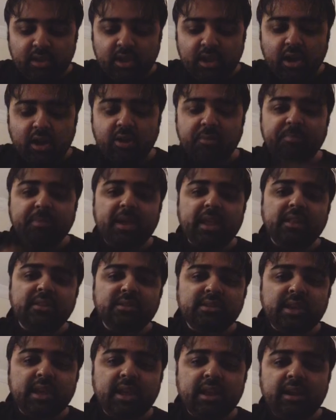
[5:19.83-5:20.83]
our pal
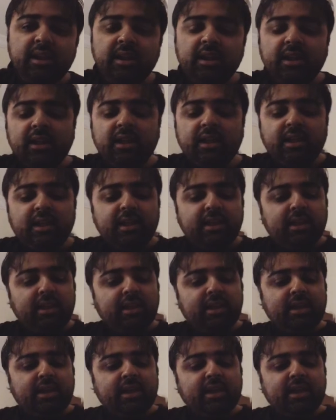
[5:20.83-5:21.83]
Sal.
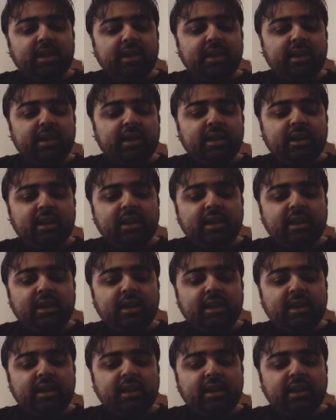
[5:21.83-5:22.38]
And